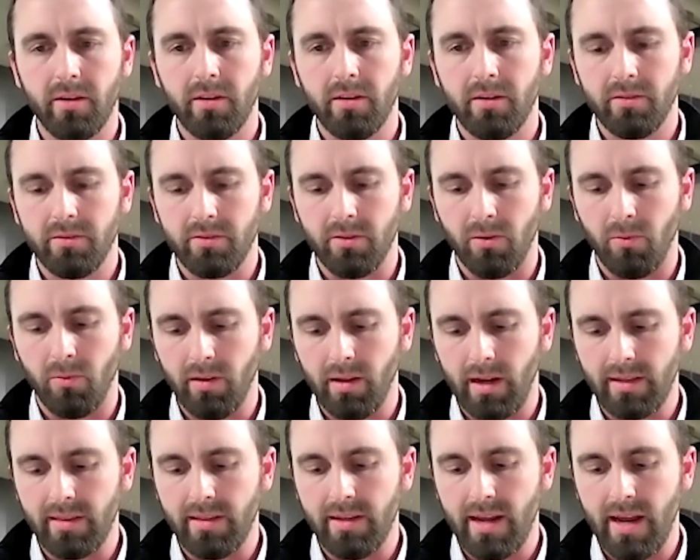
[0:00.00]
So we
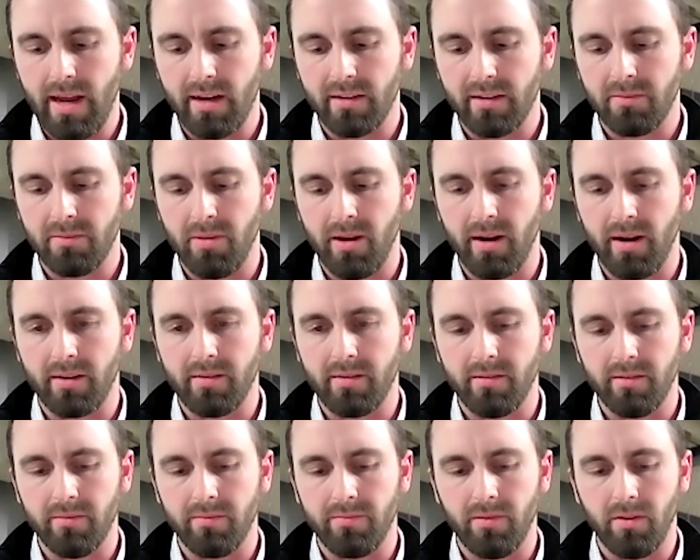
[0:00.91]
like the aspect
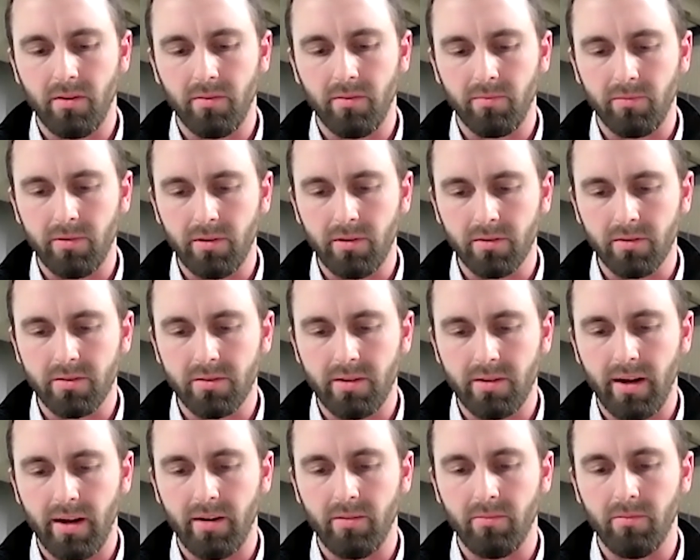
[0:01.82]
of real
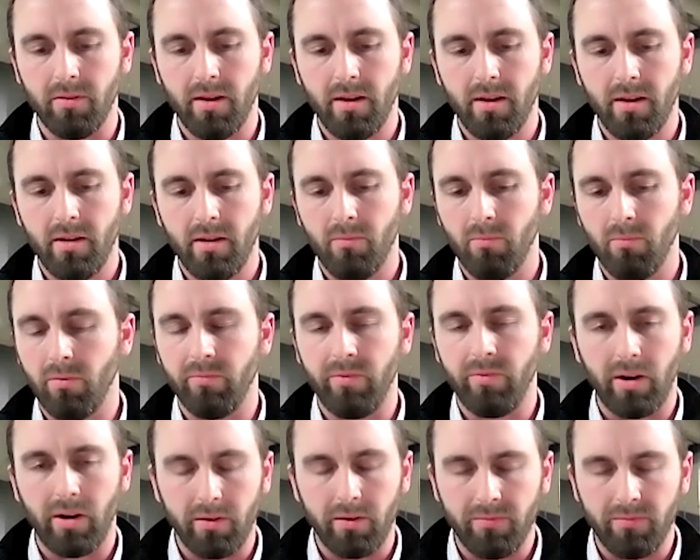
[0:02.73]
estate. We're
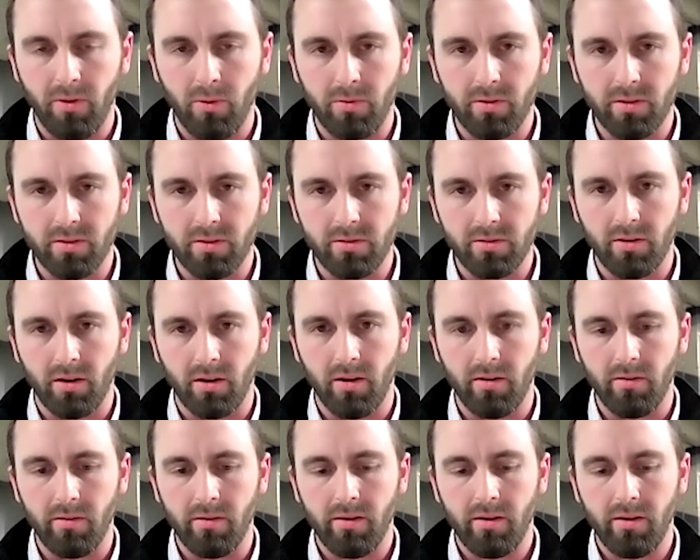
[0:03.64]
very focused
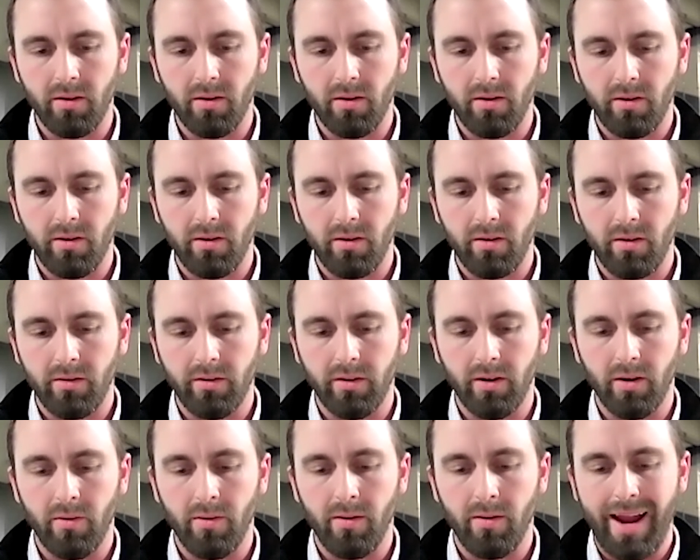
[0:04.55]
on,
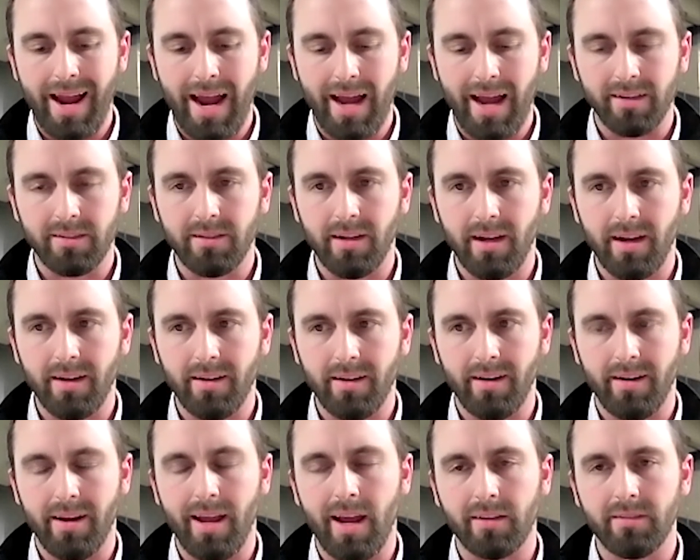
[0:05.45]
asset
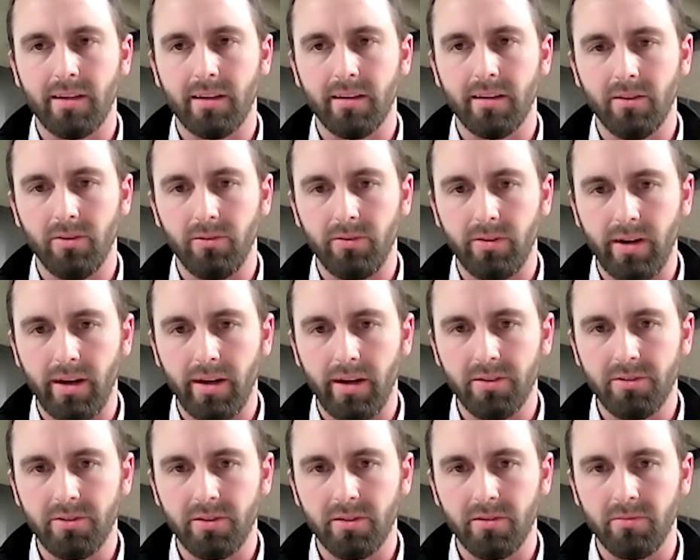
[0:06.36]
and asset
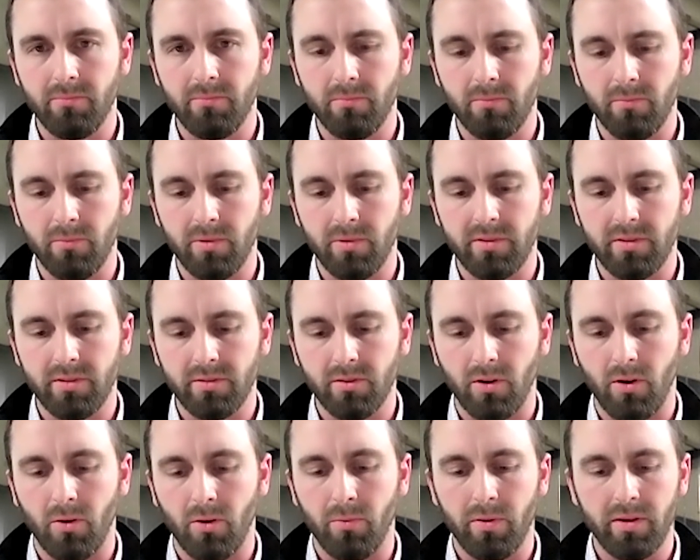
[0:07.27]
location, which is
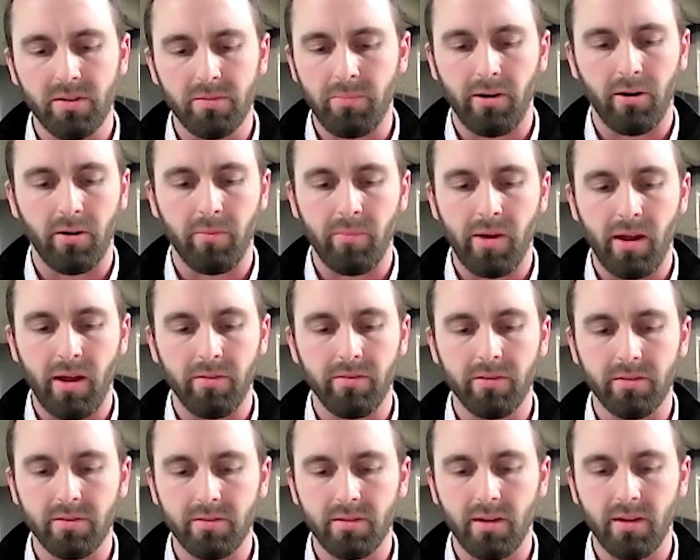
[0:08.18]
always paramount in
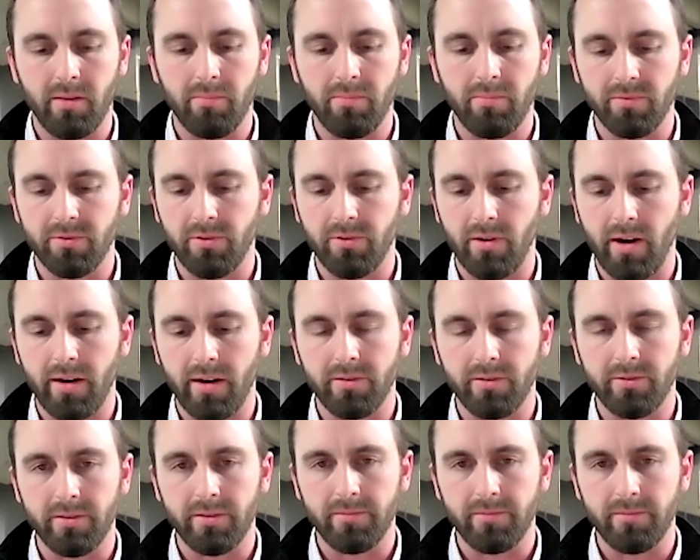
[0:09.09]
this type of strategy.